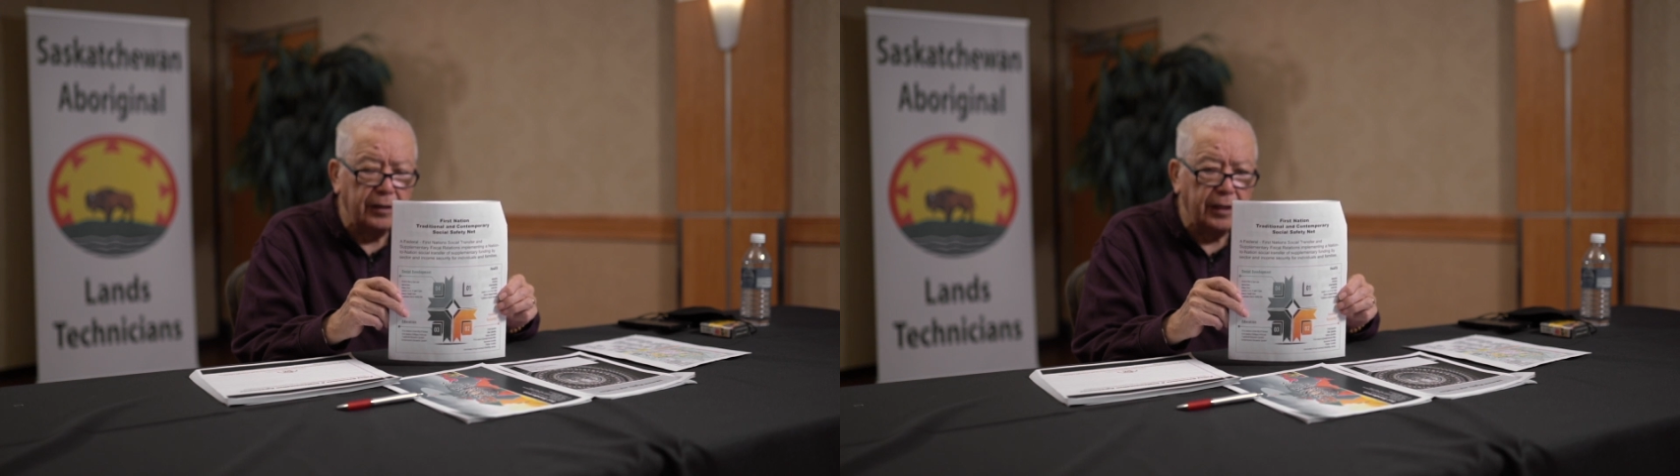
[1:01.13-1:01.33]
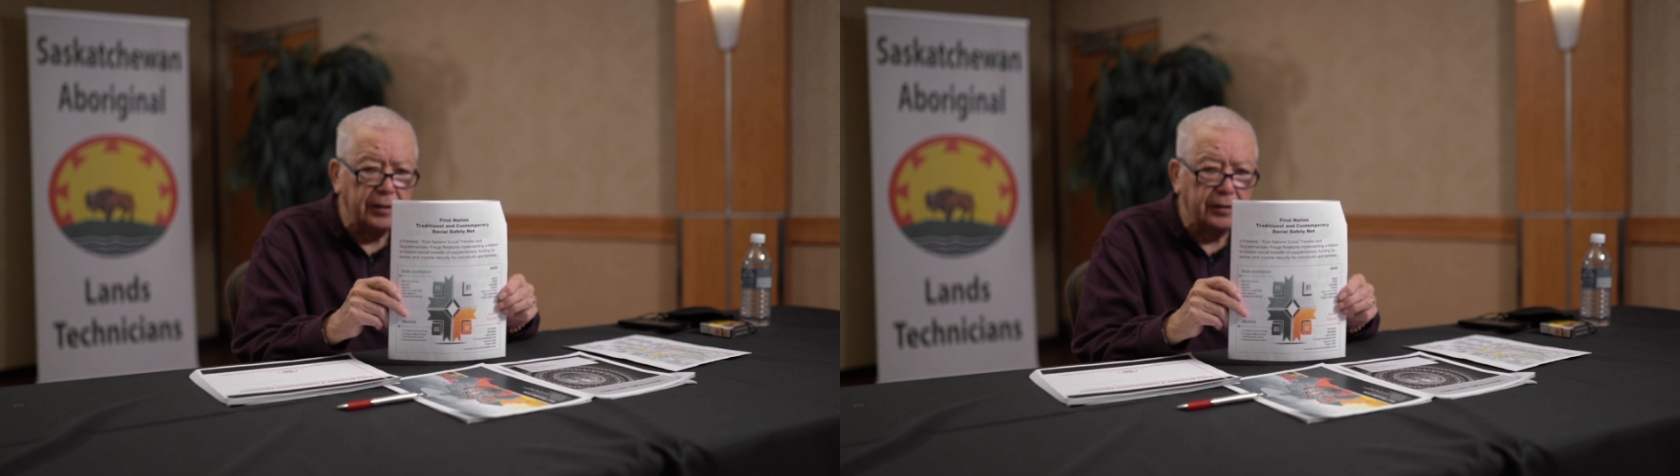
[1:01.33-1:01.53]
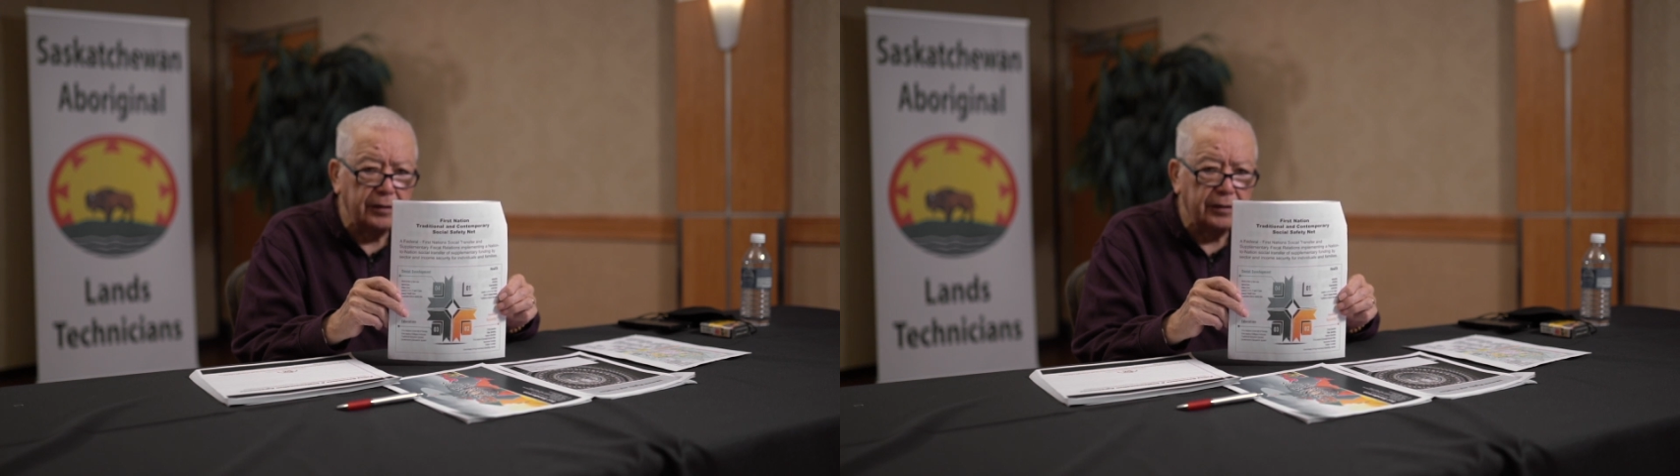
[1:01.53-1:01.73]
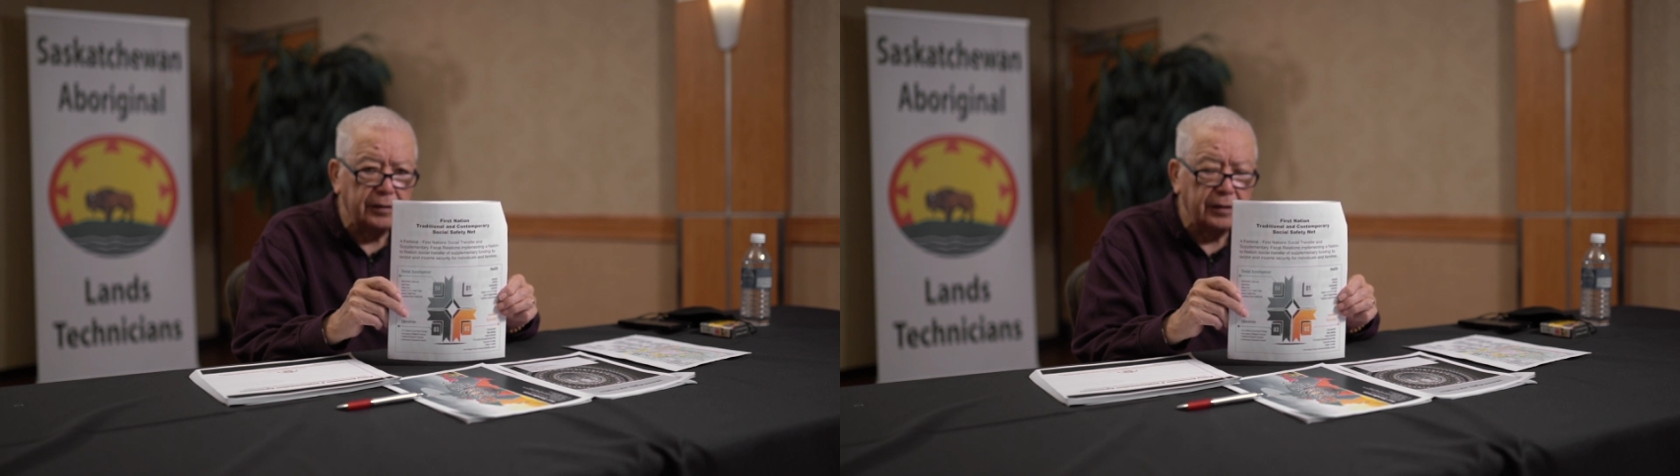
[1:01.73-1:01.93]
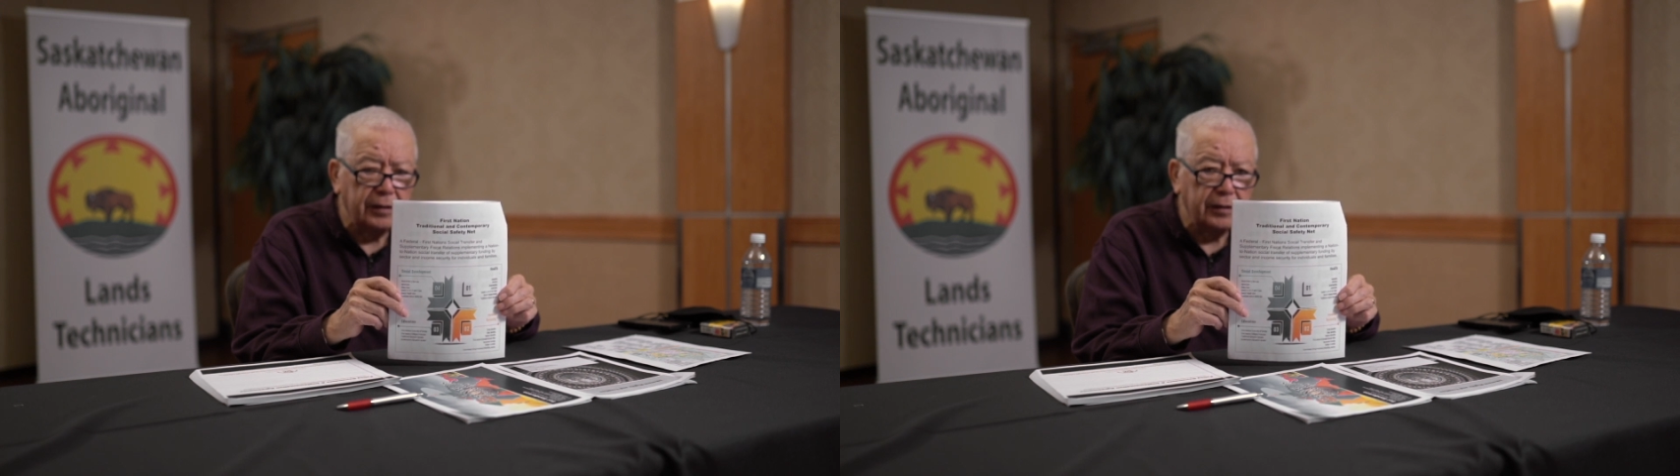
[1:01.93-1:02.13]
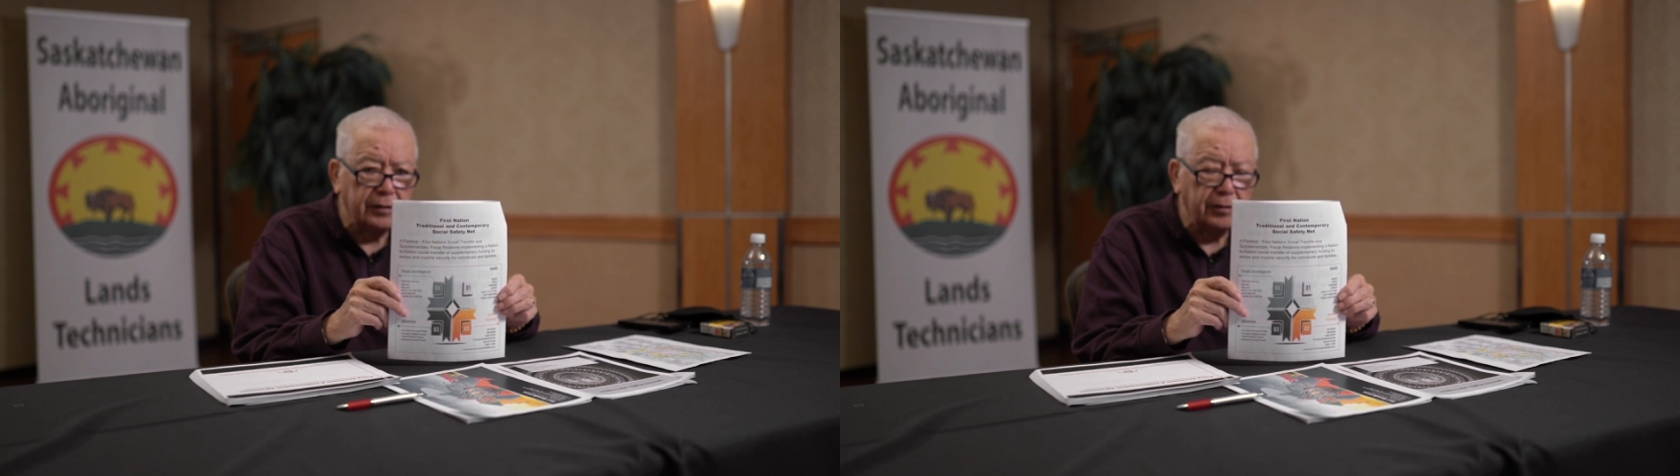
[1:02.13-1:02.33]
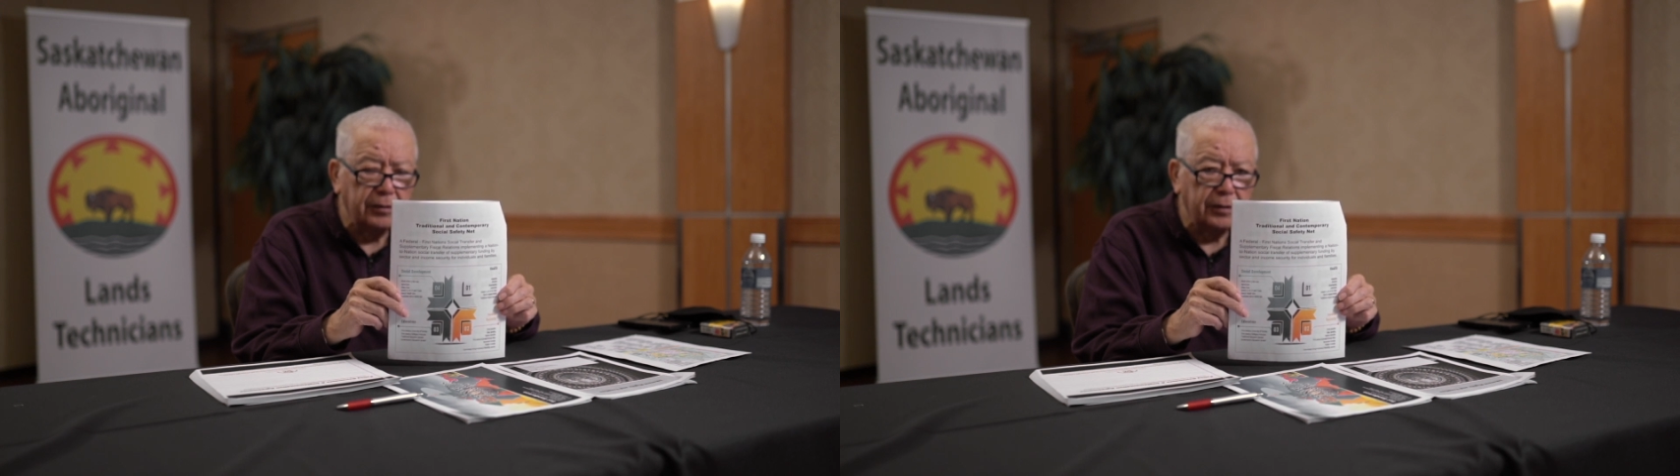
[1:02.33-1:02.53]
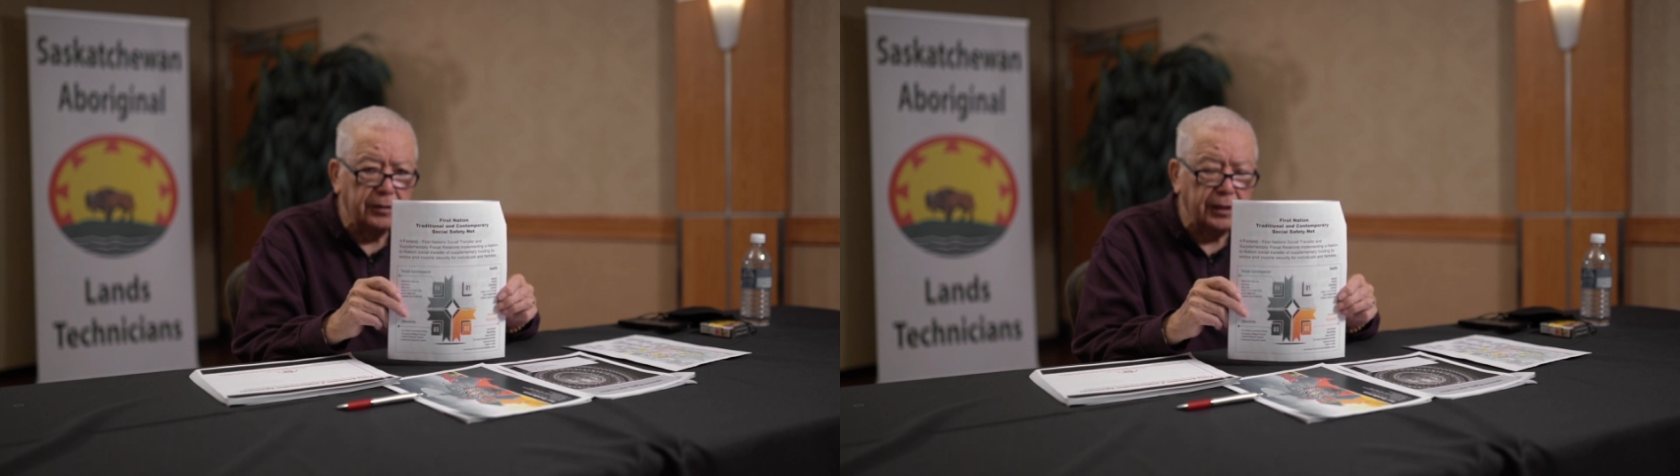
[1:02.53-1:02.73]
nations
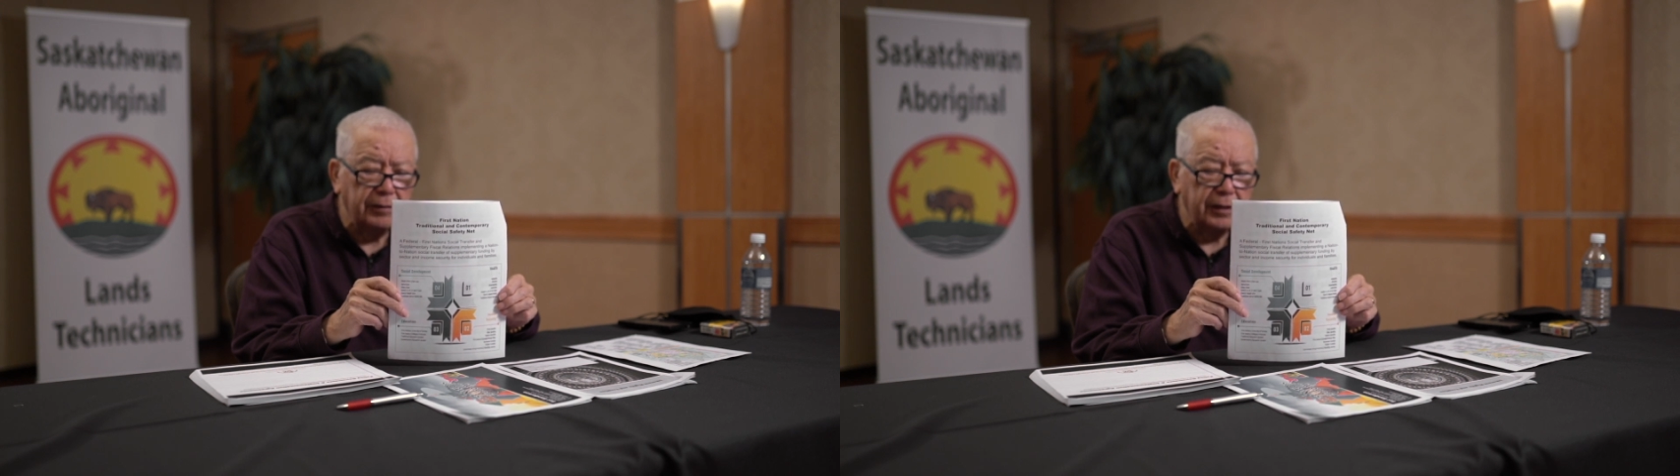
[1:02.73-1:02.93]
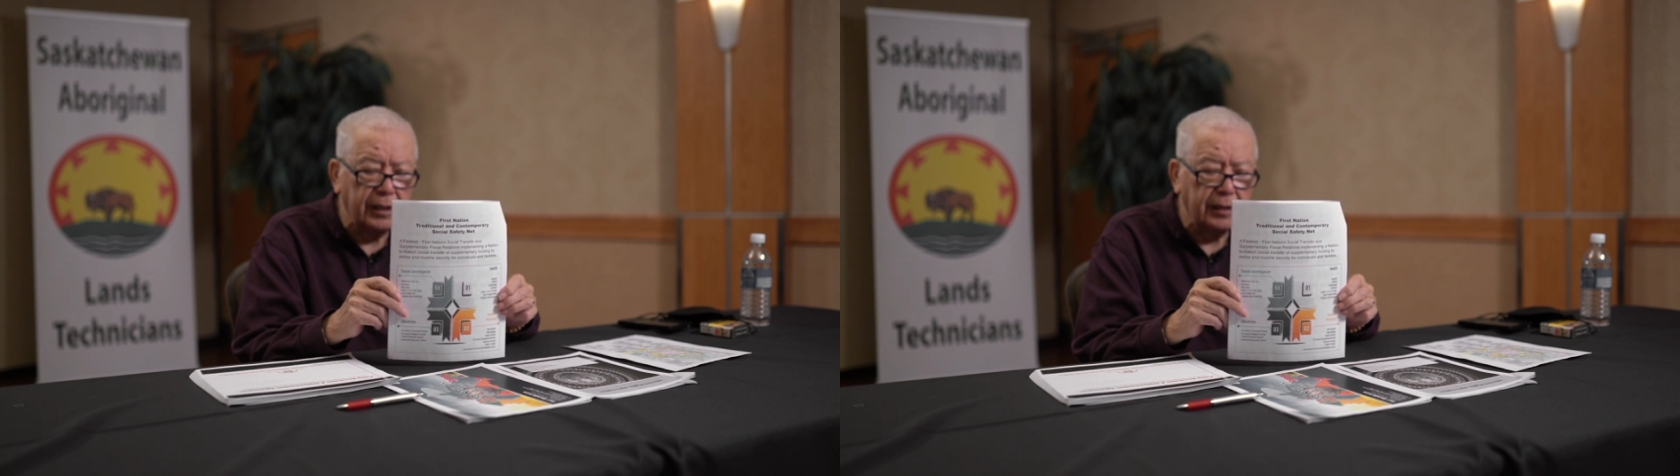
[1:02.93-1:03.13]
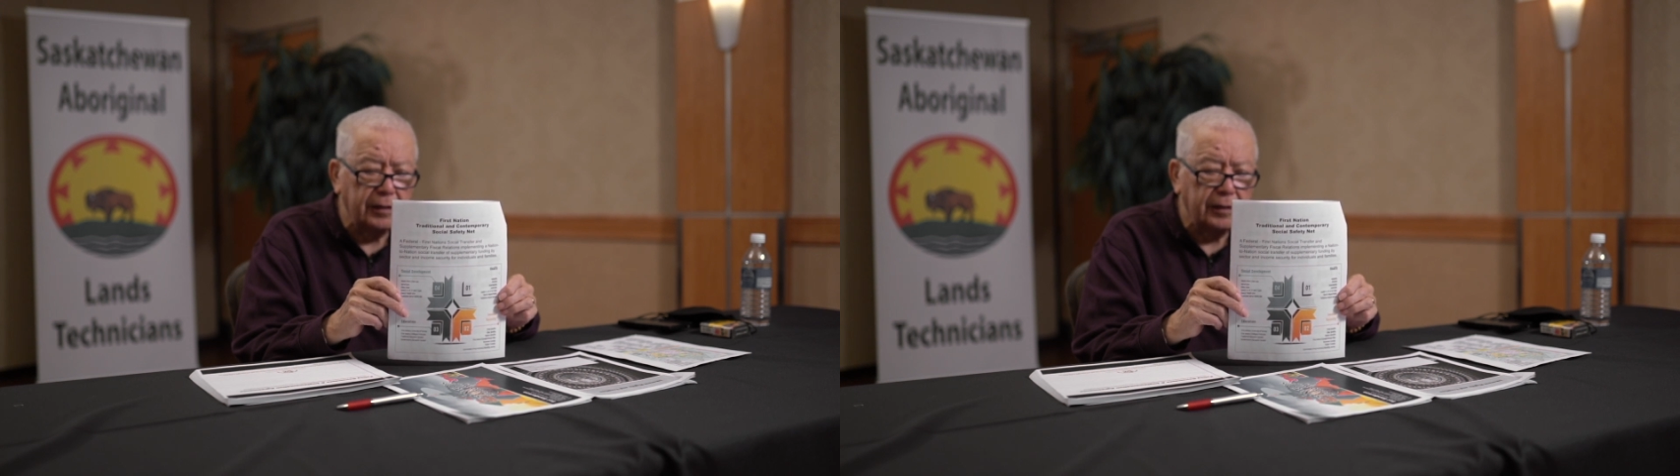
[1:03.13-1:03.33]
social safety net